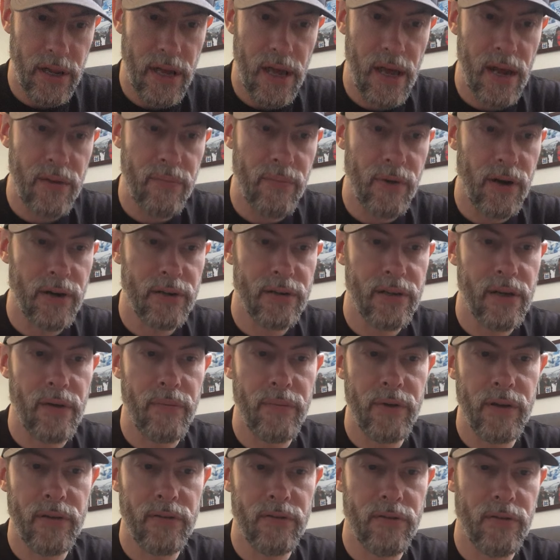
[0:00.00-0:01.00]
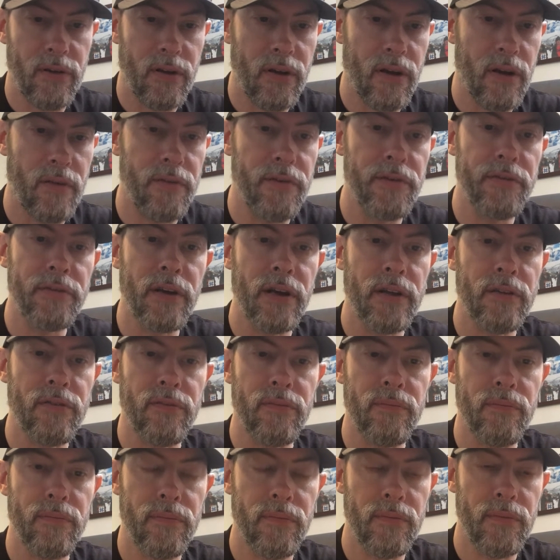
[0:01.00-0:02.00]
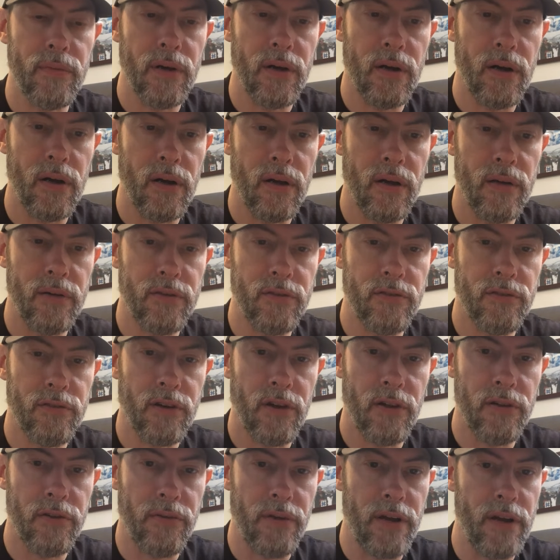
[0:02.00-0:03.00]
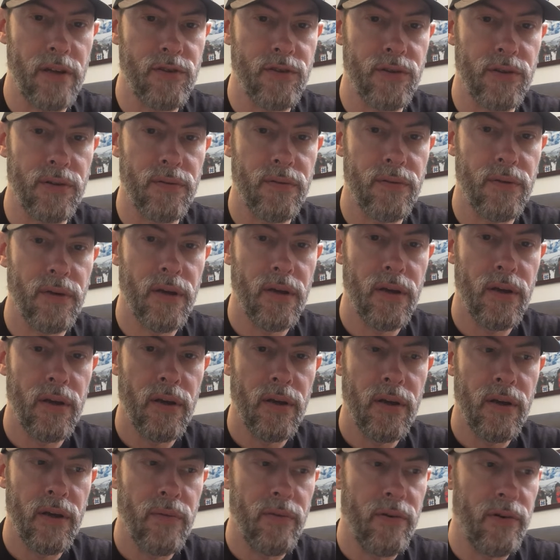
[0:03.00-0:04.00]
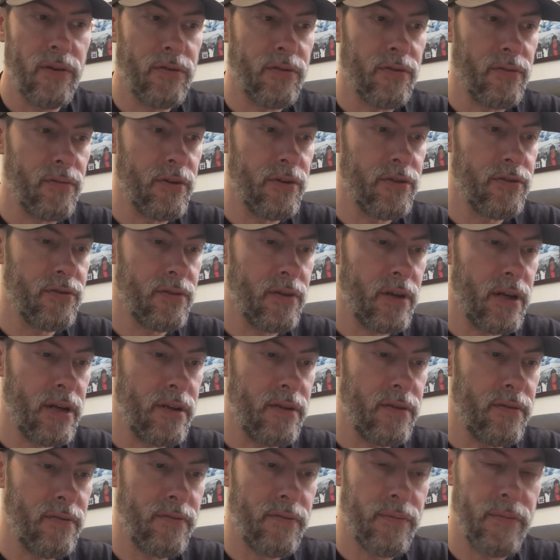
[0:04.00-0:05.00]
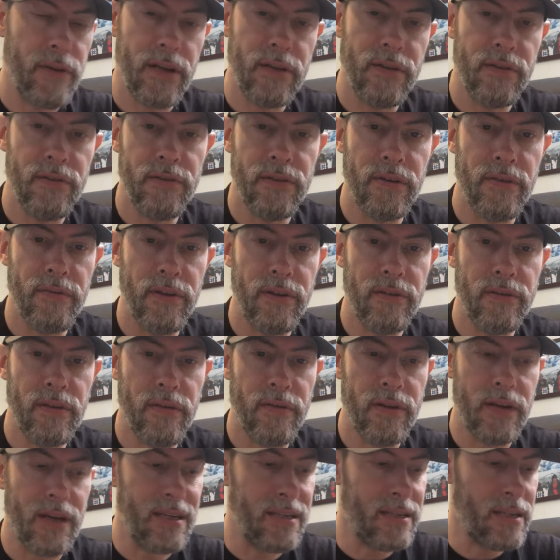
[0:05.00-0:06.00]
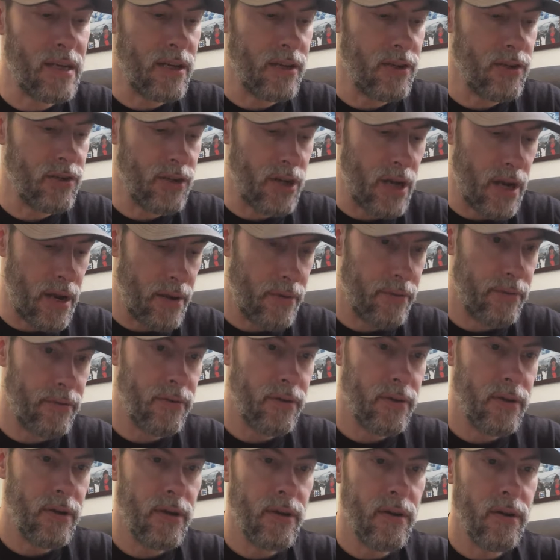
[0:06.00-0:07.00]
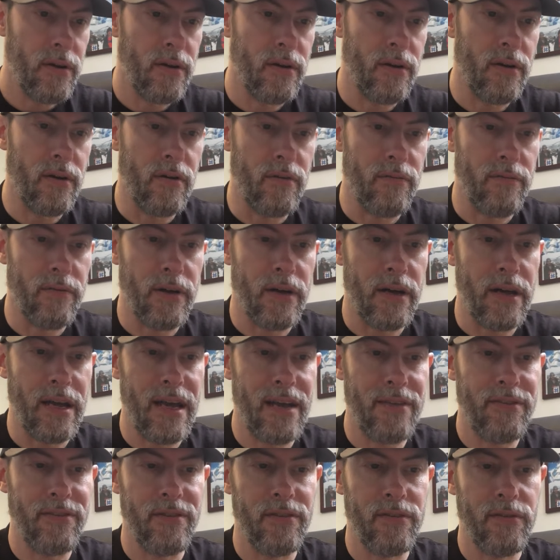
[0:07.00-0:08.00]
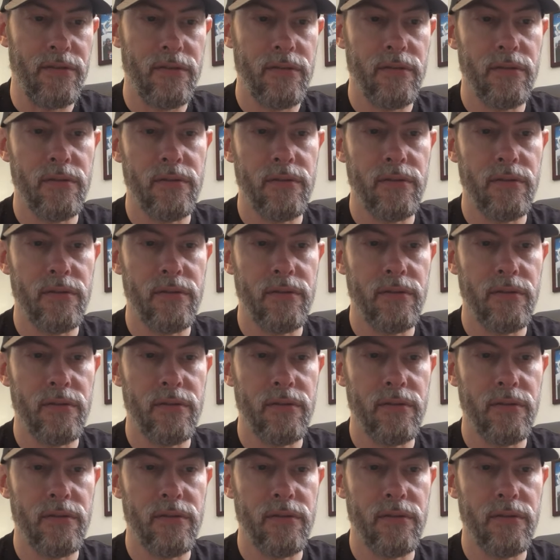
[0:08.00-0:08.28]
they had it marked down because the cover's got some discoloration. But it's an original from 1977 on Denon Jazz of Essence,